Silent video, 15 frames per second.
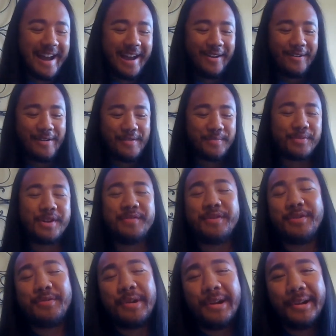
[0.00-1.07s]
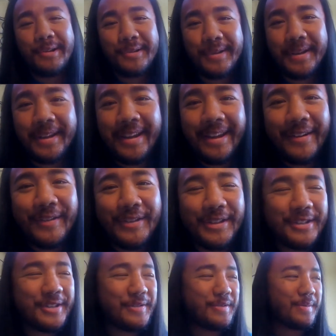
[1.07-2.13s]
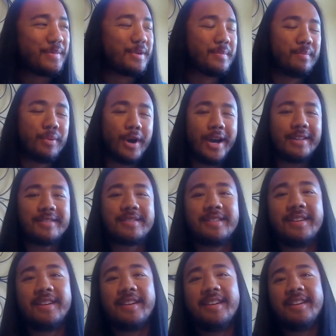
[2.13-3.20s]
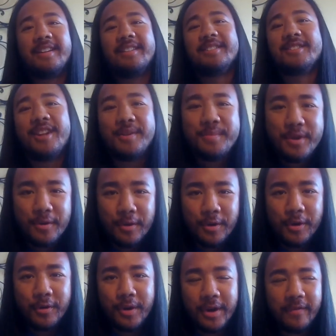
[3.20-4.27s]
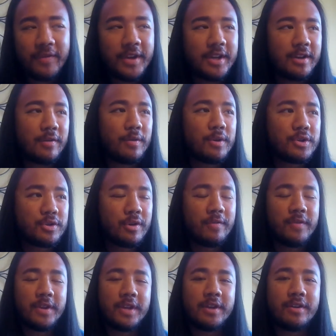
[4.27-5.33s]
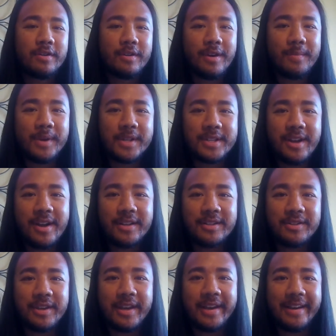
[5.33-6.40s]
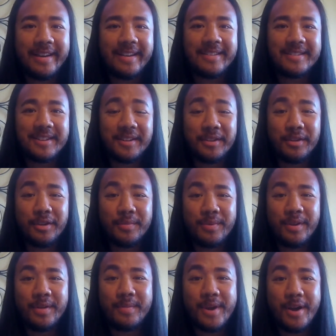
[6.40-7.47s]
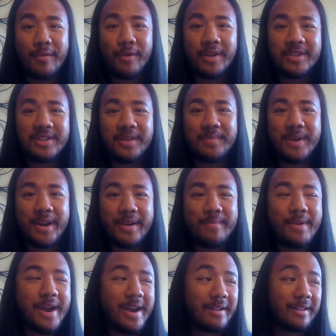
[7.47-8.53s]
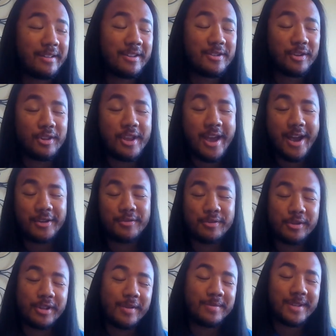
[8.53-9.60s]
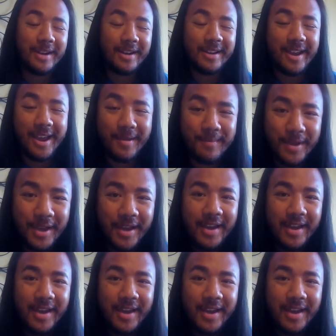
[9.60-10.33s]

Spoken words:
I don't have a preview window, so I can't really see what I'm doing. But this is going to be a real quick video, real short video. I'm going to talk to you guys a little bit about what's in my bag. Like, these are the actual clubs that I game.